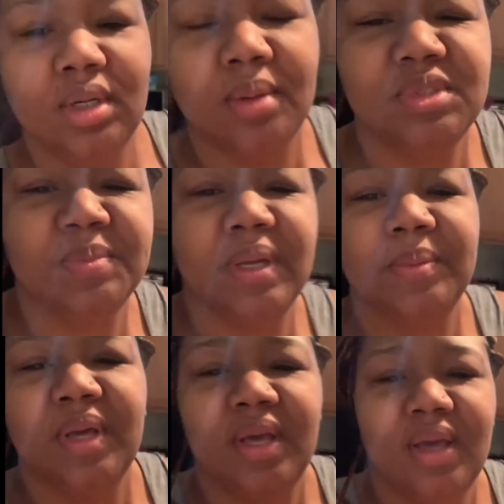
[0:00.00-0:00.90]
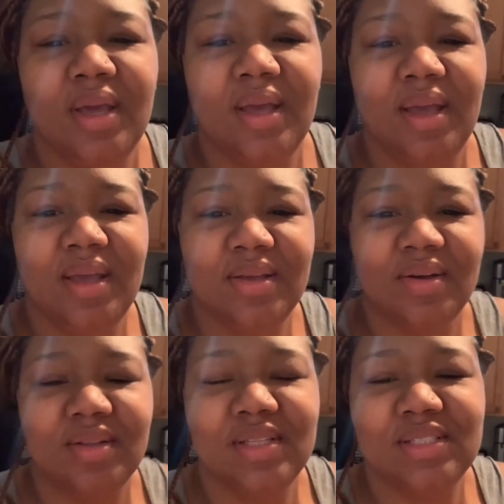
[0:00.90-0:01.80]
I'm just playing. Hey
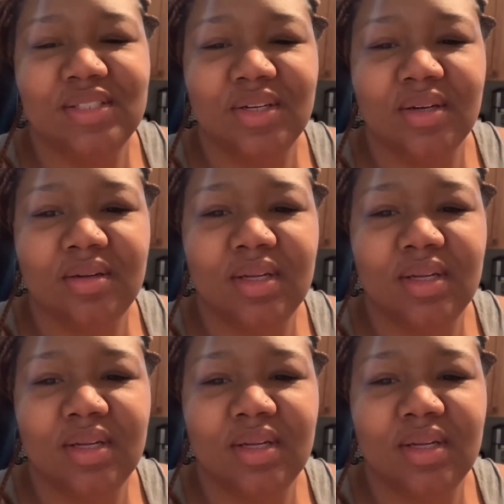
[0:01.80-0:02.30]
y'all, this your girl